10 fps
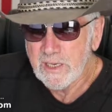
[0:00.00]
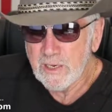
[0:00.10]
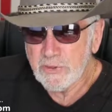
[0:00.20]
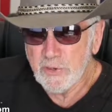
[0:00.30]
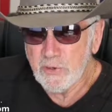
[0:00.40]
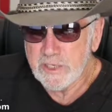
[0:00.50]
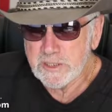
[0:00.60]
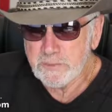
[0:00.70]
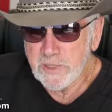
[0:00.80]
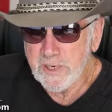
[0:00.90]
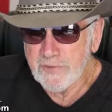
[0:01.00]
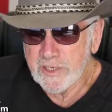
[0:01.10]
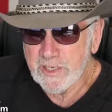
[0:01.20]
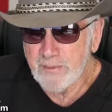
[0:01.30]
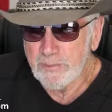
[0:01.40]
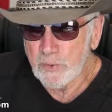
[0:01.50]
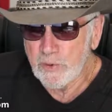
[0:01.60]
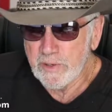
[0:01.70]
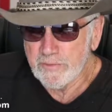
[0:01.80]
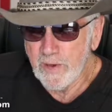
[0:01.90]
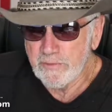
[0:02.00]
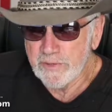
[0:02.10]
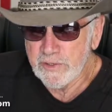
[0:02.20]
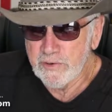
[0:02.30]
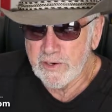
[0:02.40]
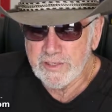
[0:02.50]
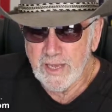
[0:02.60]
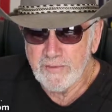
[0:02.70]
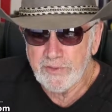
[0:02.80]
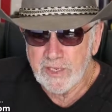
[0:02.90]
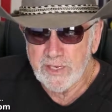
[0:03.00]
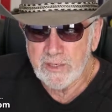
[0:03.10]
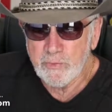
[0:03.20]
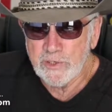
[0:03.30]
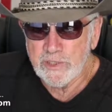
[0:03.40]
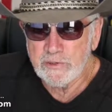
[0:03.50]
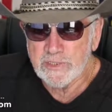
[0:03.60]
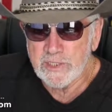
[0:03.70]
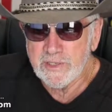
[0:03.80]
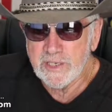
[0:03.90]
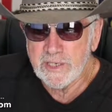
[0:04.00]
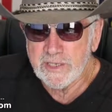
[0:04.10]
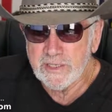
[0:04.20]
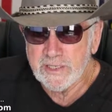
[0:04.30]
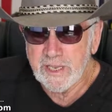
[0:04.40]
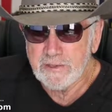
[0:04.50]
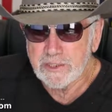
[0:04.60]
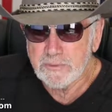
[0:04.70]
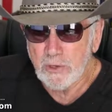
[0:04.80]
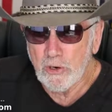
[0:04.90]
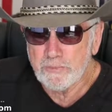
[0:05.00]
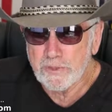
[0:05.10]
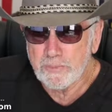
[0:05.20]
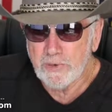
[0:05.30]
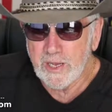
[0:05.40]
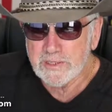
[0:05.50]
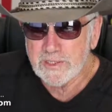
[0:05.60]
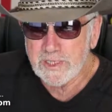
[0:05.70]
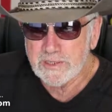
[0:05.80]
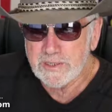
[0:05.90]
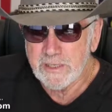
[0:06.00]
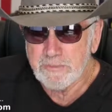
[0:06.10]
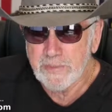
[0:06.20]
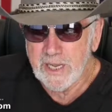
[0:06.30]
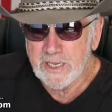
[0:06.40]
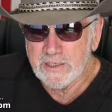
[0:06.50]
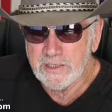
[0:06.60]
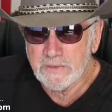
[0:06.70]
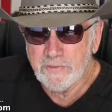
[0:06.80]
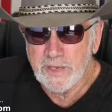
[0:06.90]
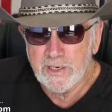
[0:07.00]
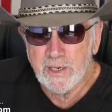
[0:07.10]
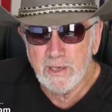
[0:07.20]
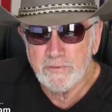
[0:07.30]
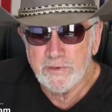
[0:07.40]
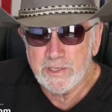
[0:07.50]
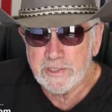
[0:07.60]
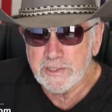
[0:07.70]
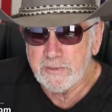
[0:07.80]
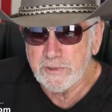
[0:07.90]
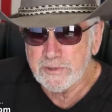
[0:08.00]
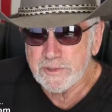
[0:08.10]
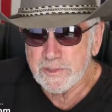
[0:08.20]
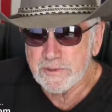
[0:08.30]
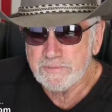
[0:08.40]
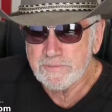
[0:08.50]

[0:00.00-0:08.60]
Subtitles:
Authorities believe the couple were involved in drug trafficking and were using the Clinton Township home to process and package fentanyl for distribution.